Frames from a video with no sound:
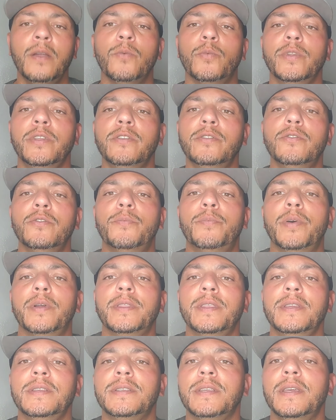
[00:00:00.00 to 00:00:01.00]
When you do
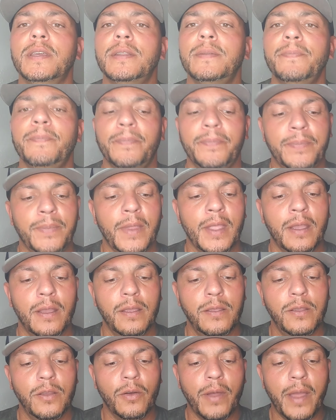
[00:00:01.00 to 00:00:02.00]
put these in,
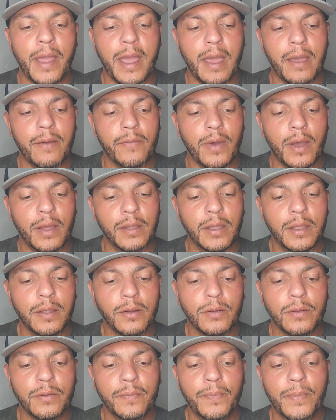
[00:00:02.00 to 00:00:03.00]
you'll have a
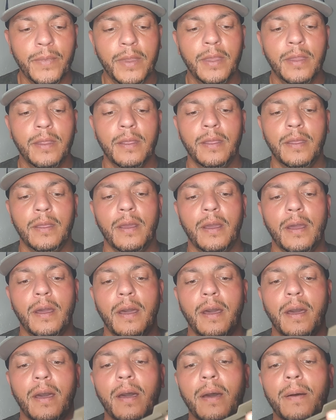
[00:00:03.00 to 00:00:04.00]
little
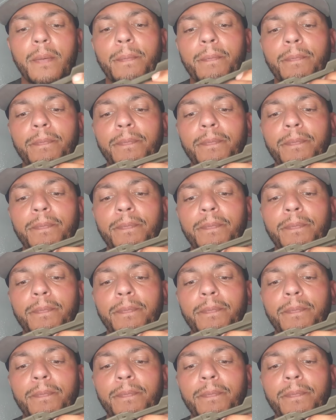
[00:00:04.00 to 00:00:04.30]
uh,